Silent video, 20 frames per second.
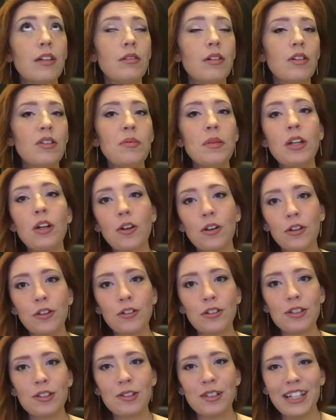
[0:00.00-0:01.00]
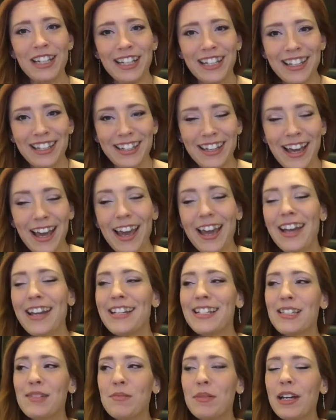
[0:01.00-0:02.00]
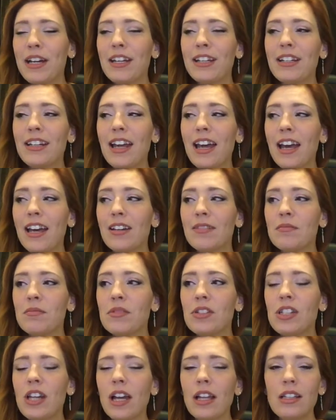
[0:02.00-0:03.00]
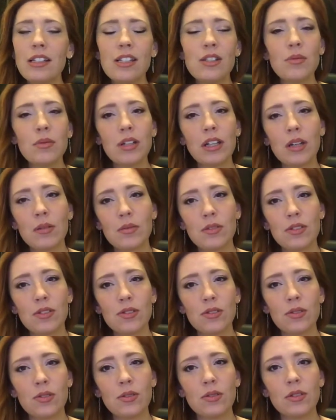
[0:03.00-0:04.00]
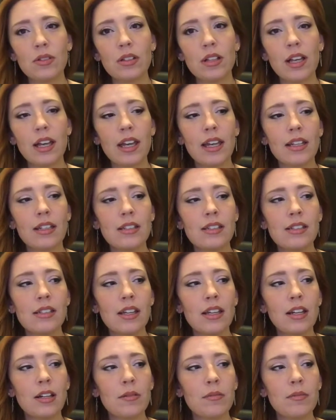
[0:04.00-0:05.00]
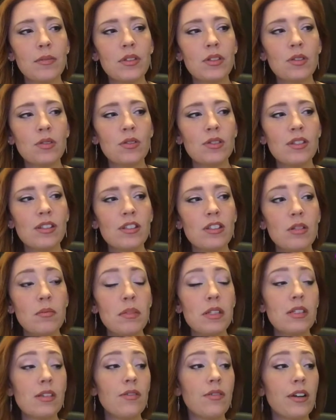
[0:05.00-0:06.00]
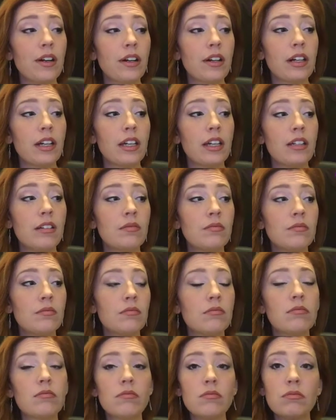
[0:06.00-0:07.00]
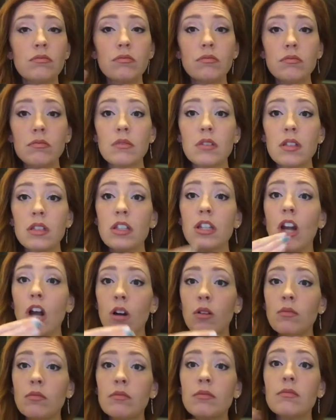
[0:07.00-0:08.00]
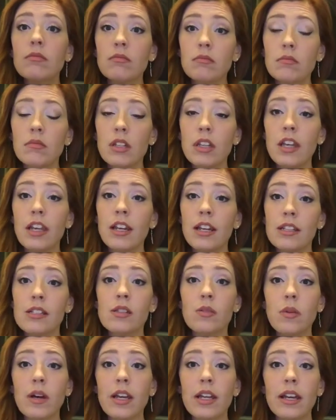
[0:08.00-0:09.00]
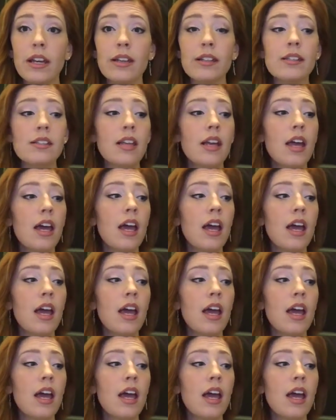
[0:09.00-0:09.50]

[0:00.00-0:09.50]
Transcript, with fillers: what we've been going through this week, has been challenges when it comes to school, and the school system is a very, you know, it is the way it is.